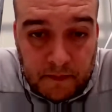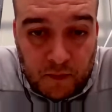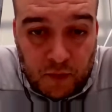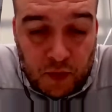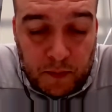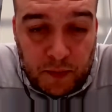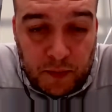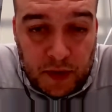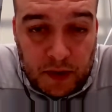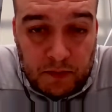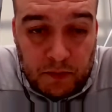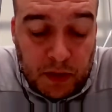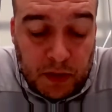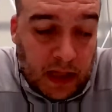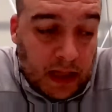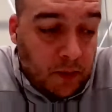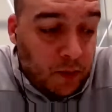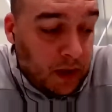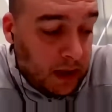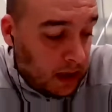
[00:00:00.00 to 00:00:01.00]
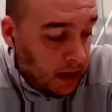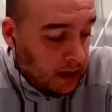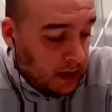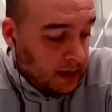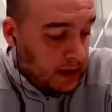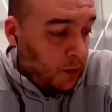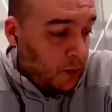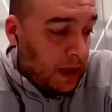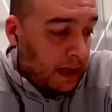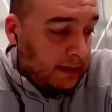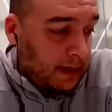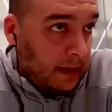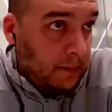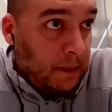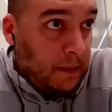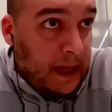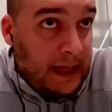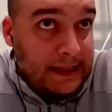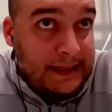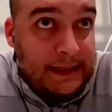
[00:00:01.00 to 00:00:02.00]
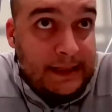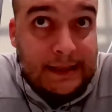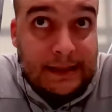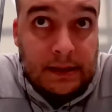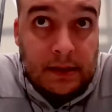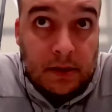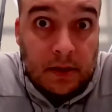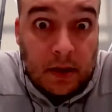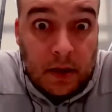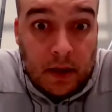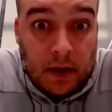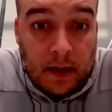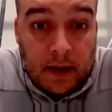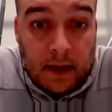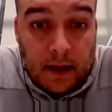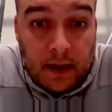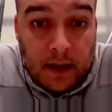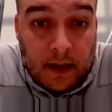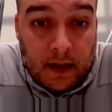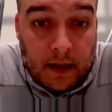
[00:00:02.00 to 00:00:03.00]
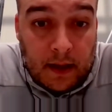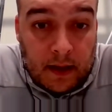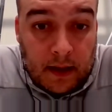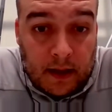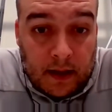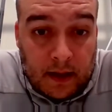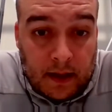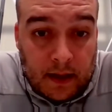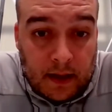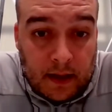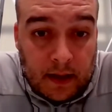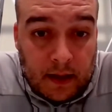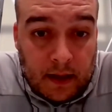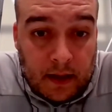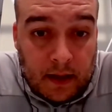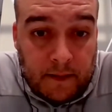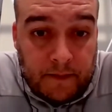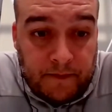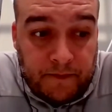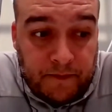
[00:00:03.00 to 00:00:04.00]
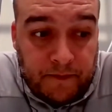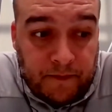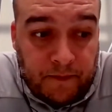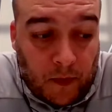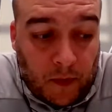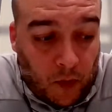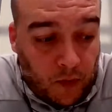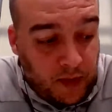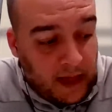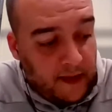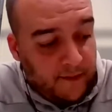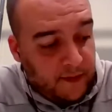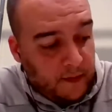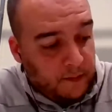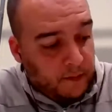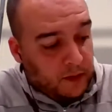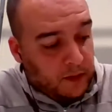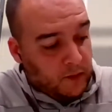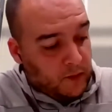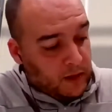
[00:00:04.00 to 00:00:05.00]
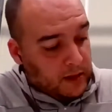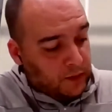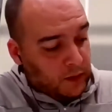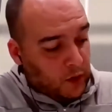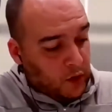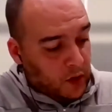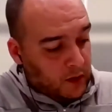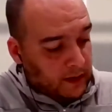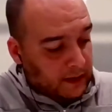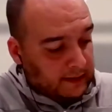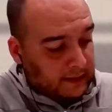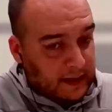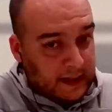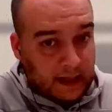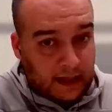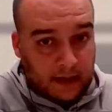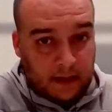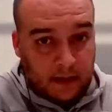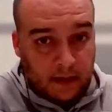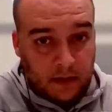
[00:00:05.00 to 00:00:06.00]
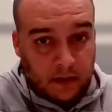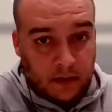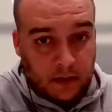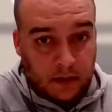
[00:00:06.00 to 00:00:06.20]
we put it. But then it's a weekly basis. We have what we call a clinic.